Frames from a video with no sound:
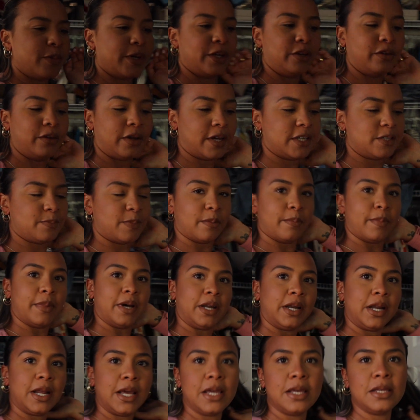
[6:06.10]
about you guys, but
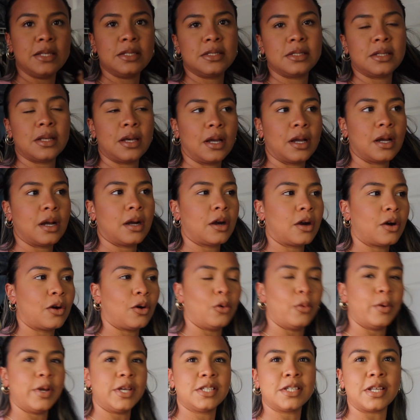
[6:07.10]
Mondays are
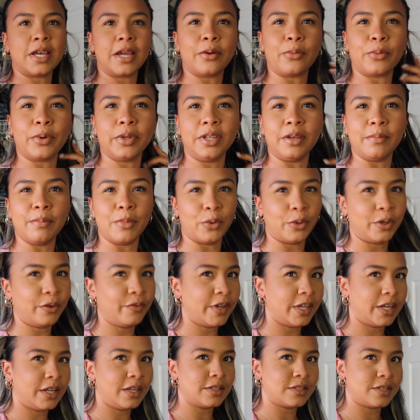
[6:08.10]
always like really
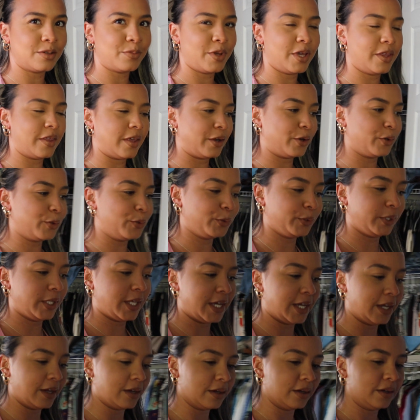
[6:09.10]
motivating to me. I'm
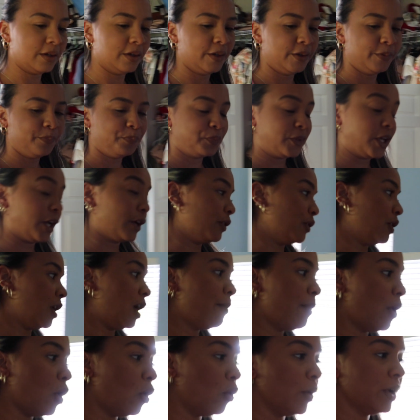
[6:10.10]

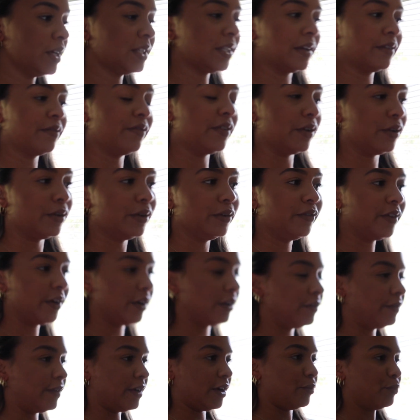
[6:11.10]
always like very,
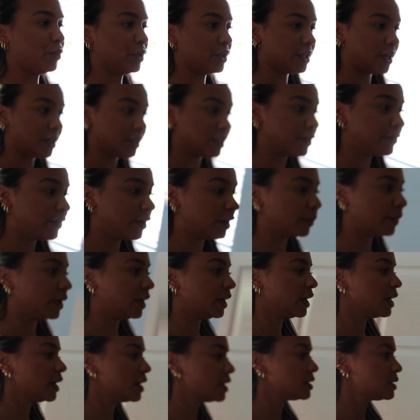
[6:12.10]
very, very productive on
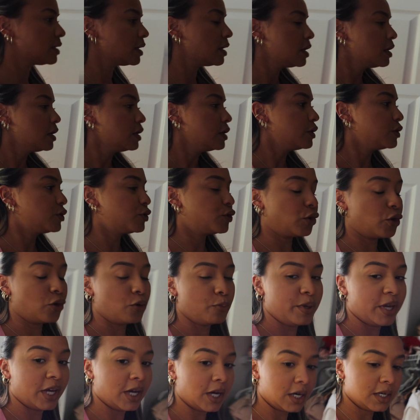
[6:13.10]
Mondays.
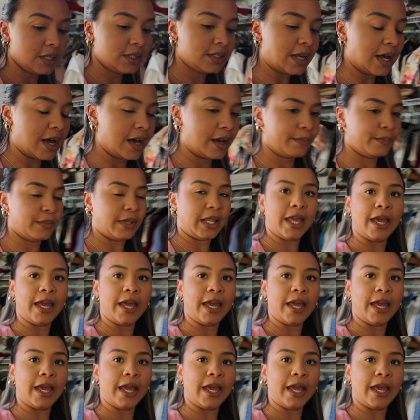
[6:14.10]
So because I'm